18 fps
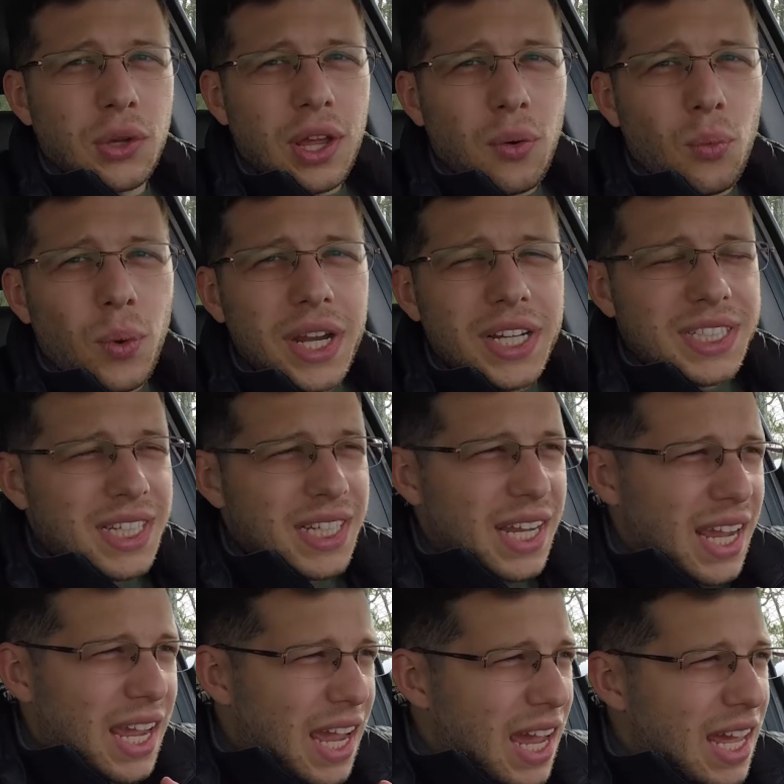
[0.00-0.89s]
without
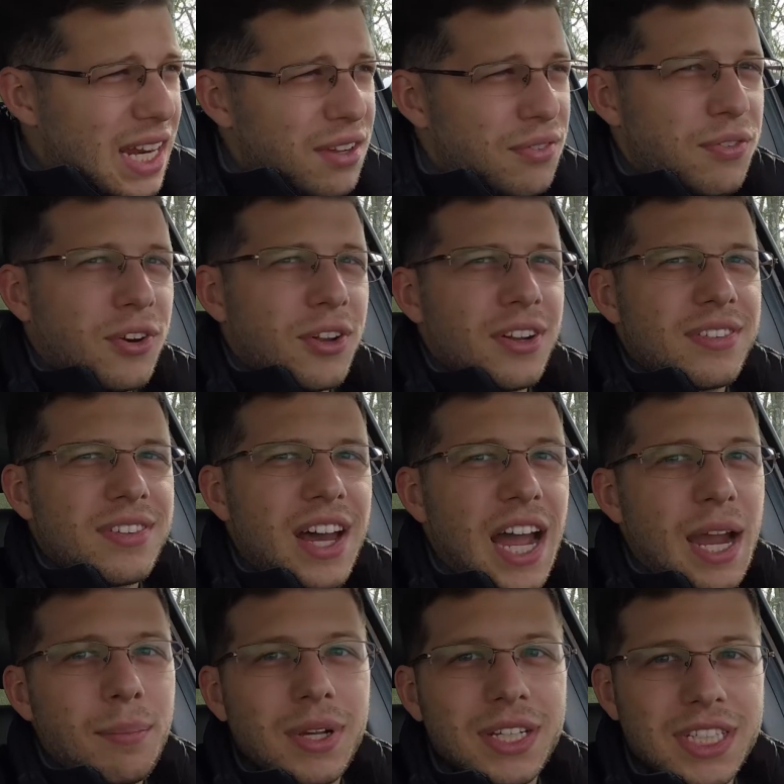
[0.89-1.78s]
wasting any further
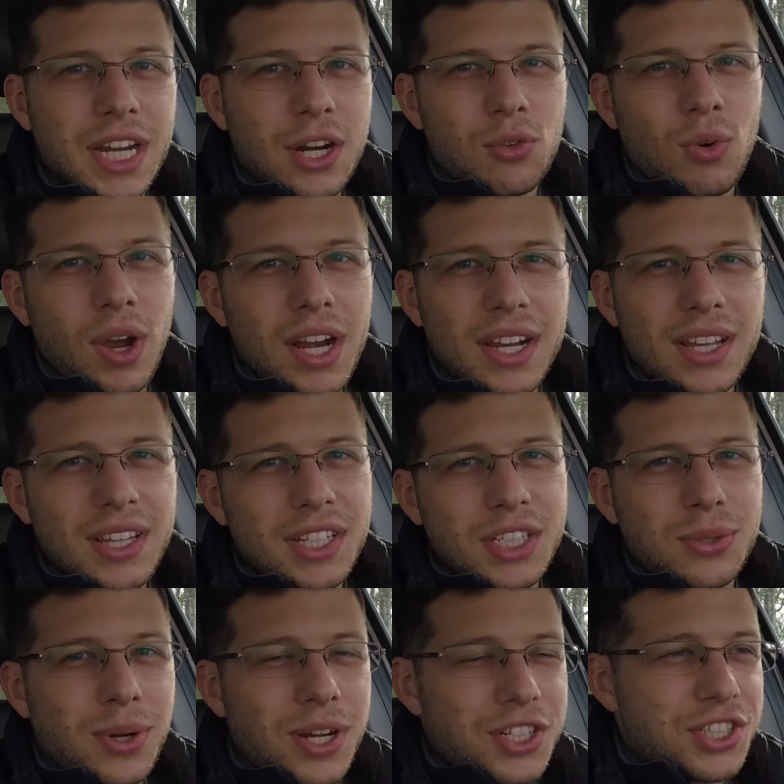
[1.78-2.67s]
time, let's get right into these
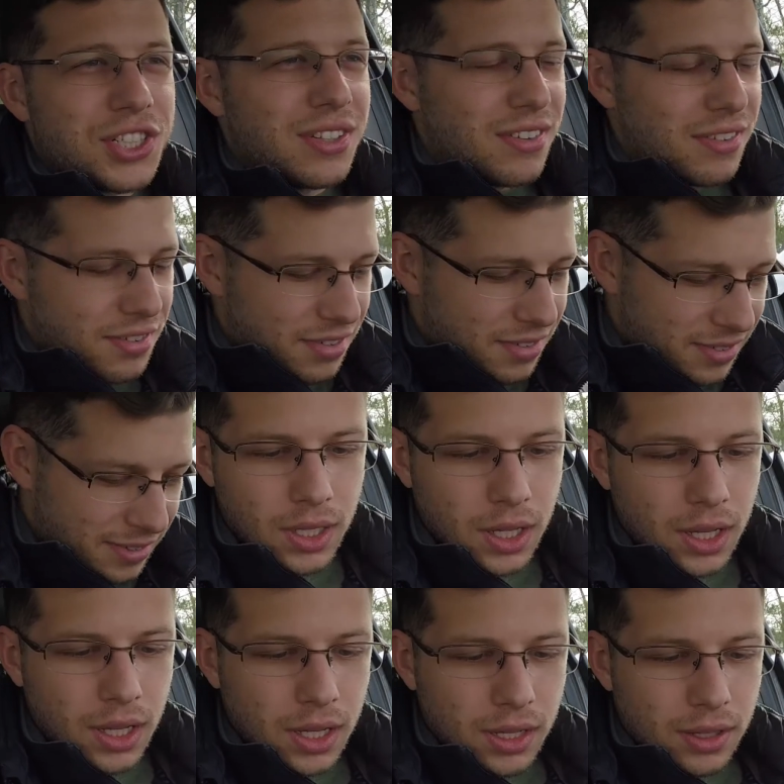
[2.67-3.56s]
questions.
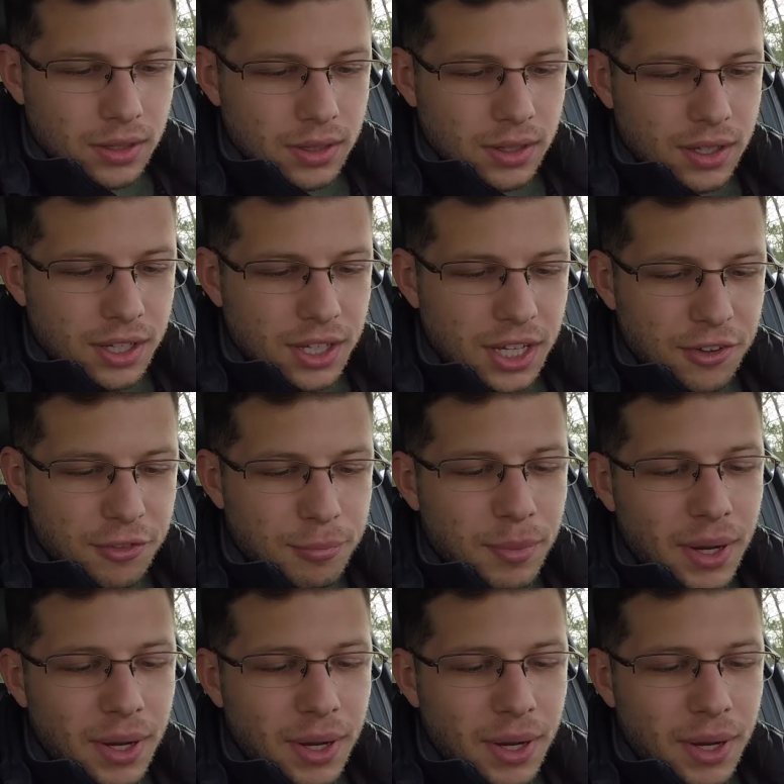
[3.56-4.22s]
If